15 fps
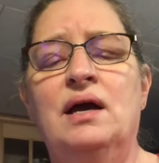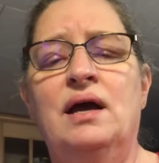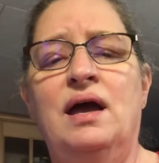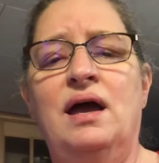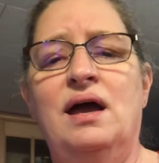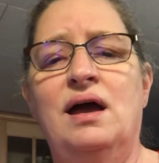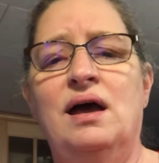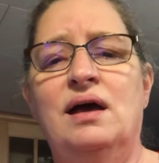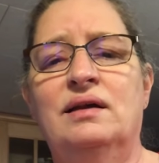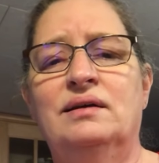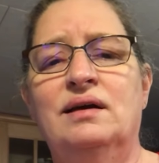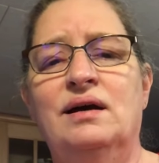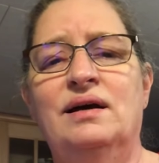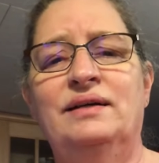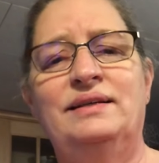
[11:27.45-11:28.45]
And
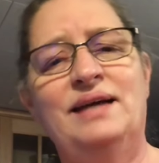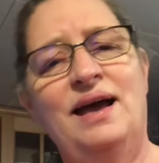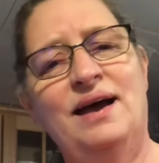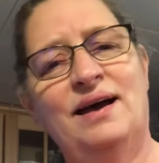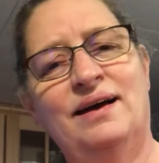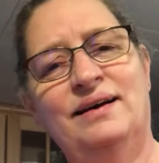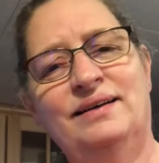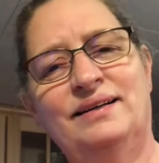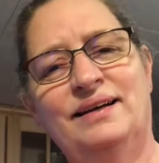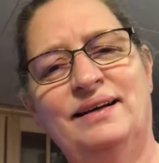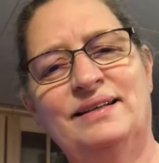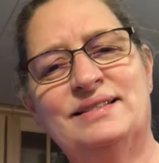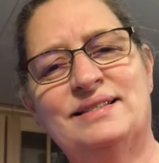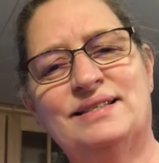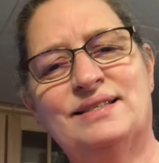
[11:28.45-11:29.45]
yeah,
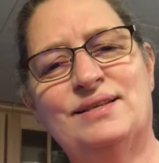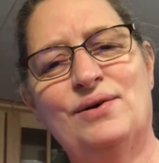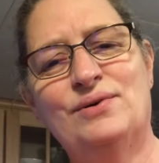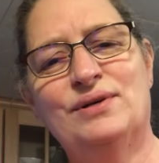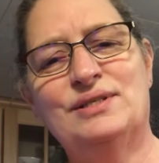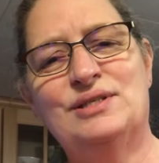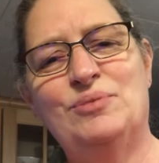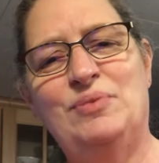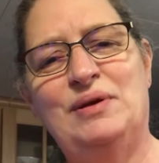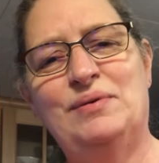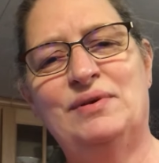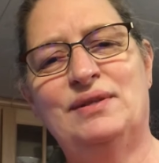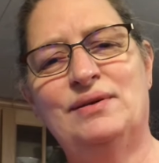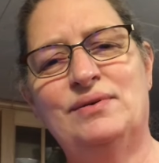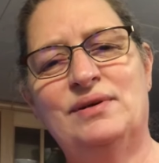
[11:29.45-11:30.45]
it's so good to be
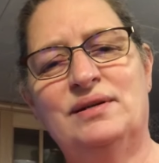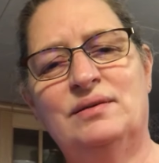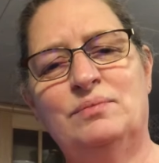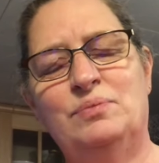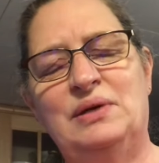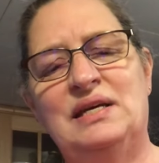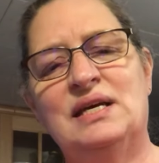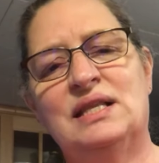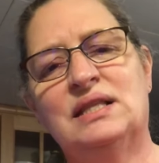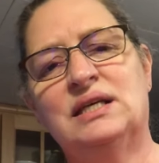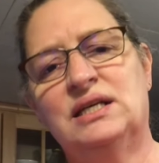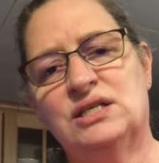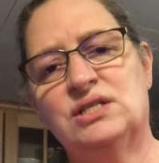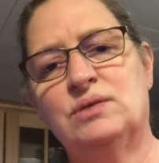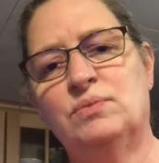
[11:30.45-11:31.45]
with you and be in the
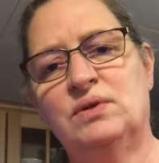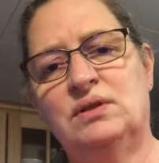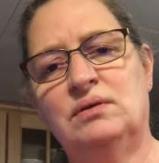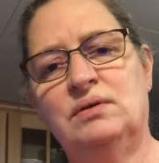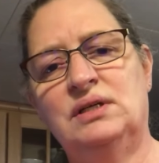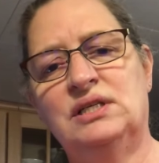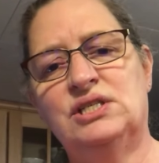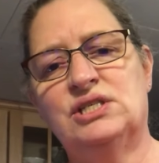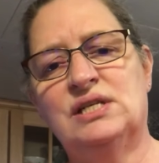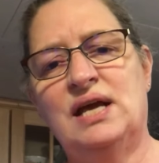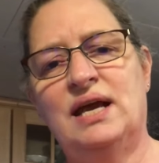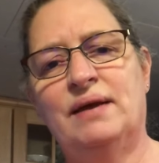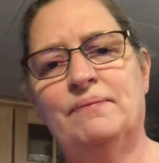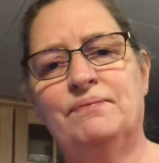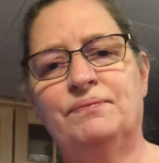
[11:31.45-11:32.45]
kitchen with you each
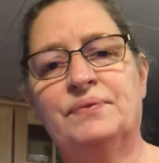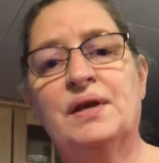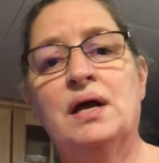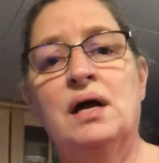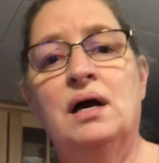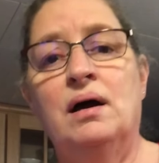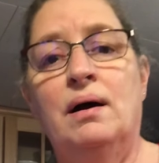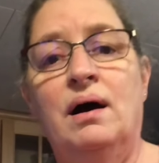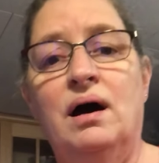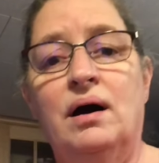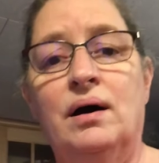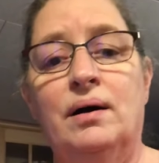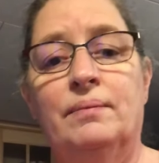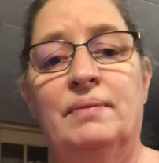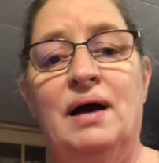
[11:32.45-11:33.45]
day.
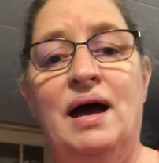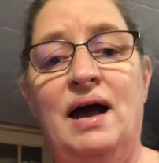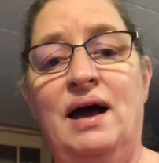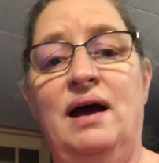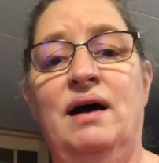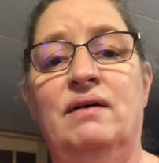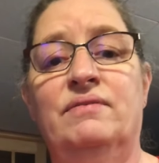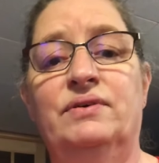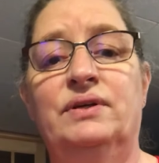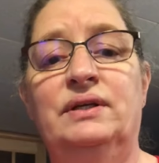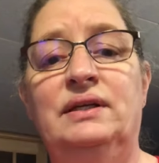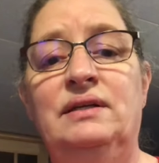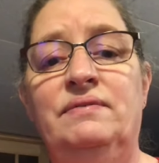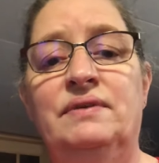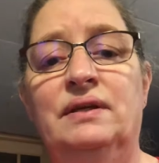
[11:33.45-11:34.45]
Have a good
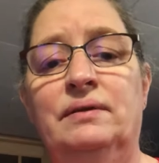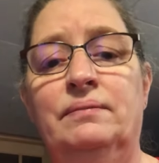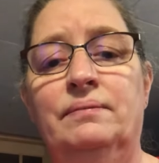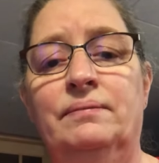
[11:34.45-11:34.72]
evening.